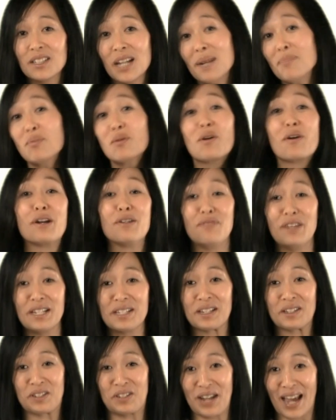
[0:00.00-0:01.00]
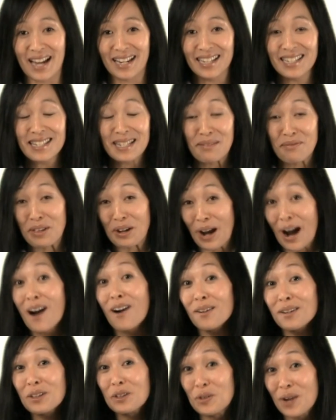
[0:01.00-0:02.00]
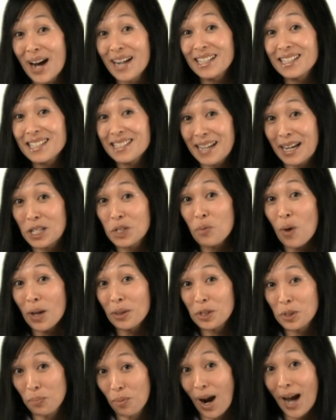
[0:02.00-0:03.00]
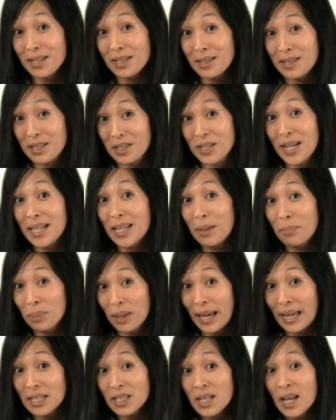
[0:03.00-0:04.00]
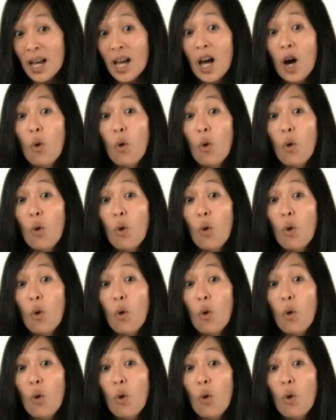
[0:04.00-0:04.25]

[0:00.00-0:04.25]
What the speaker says: temporary visa status if they are in the United States while this process is taking place,